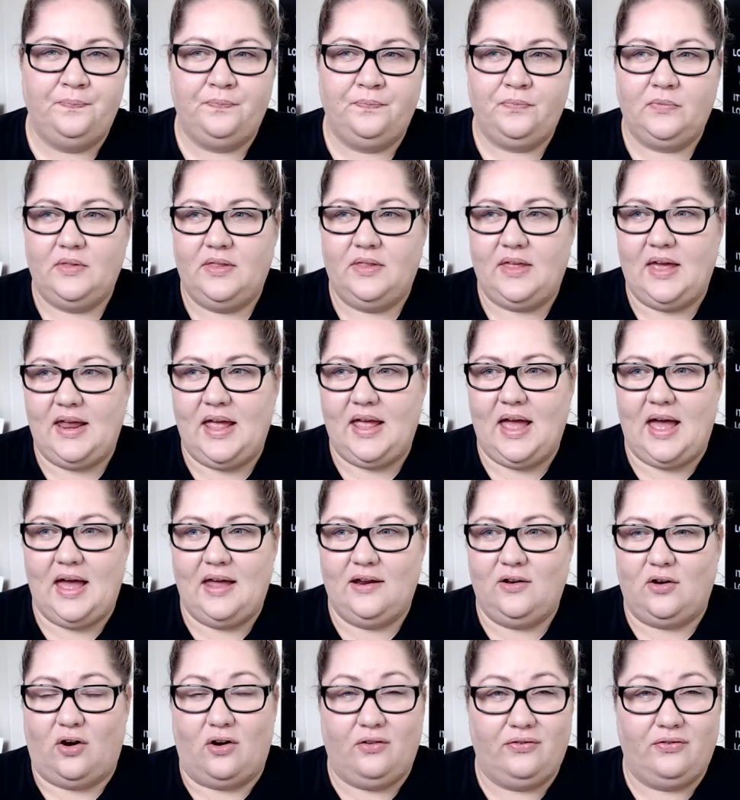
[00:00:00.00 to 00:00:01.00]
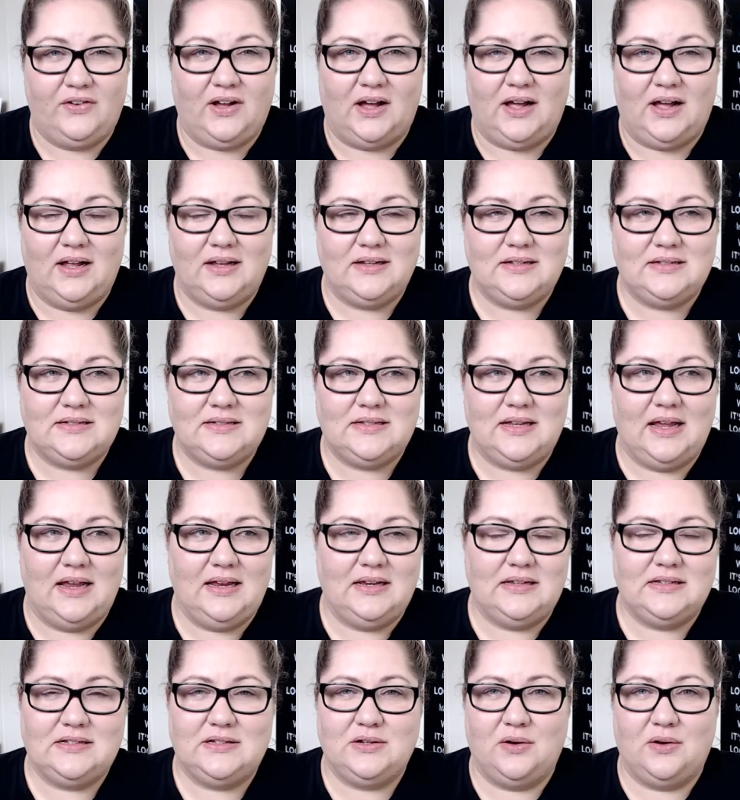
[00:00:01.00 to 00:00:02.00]
They had offcuts,
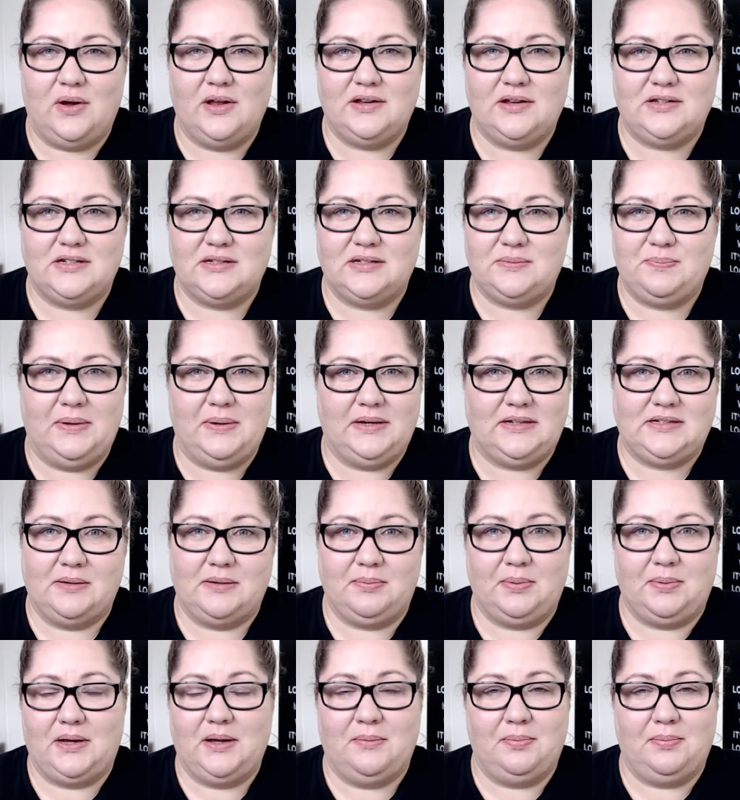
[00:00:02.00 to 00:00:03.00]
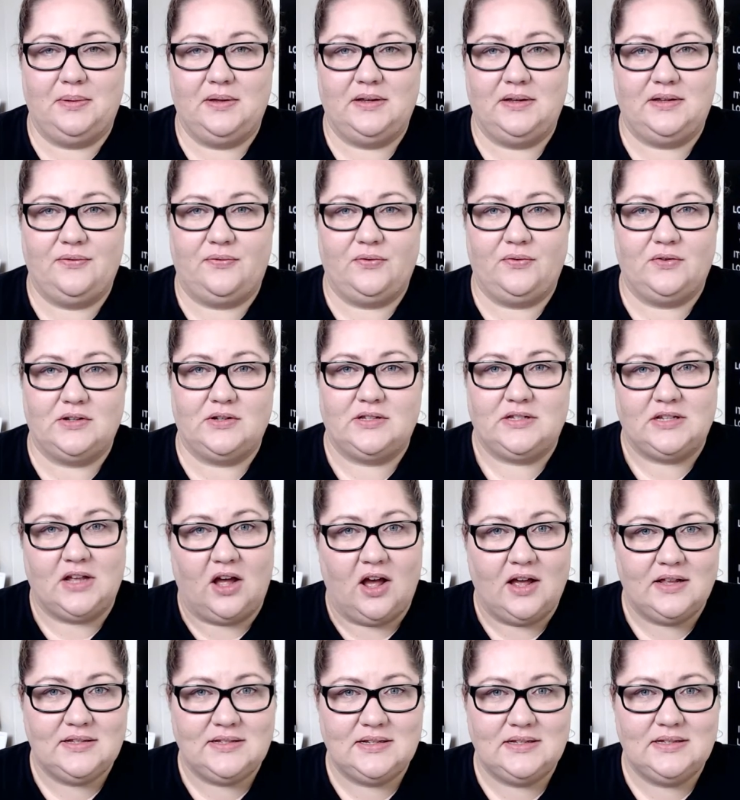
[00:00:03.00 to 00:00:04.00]
and so I just picked up a couple of different
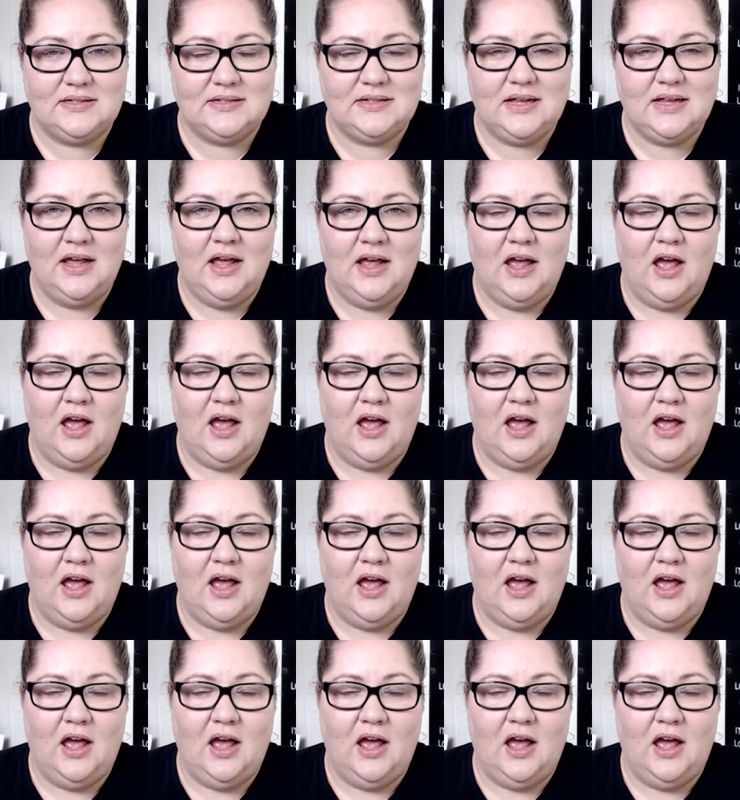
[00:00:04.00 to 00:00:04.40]
sizes.